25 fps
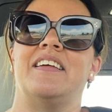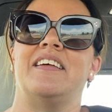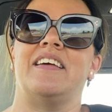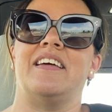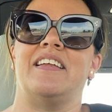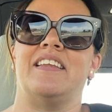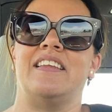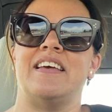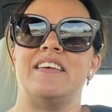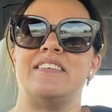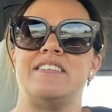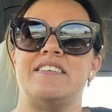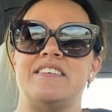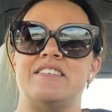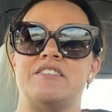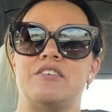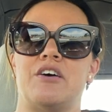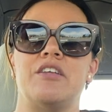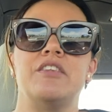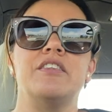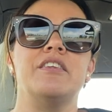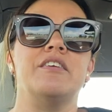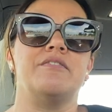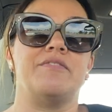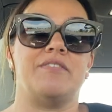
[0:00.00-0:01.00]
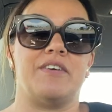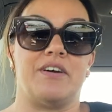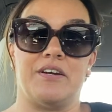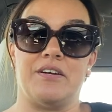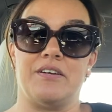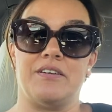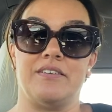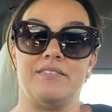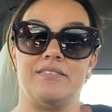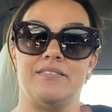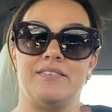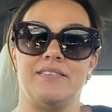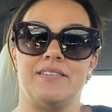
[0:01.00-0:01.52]
unless he's on the
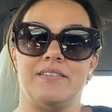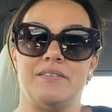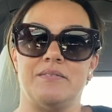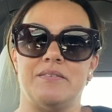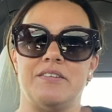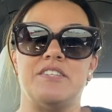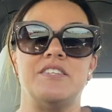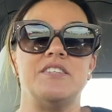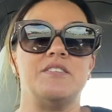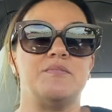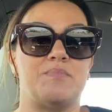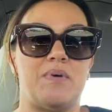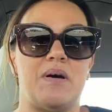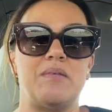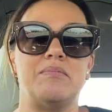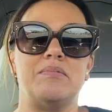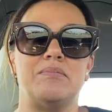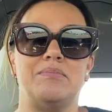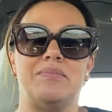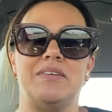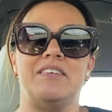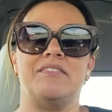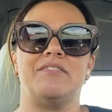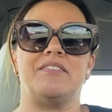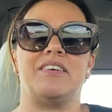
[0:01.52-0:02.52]
phone, which is probably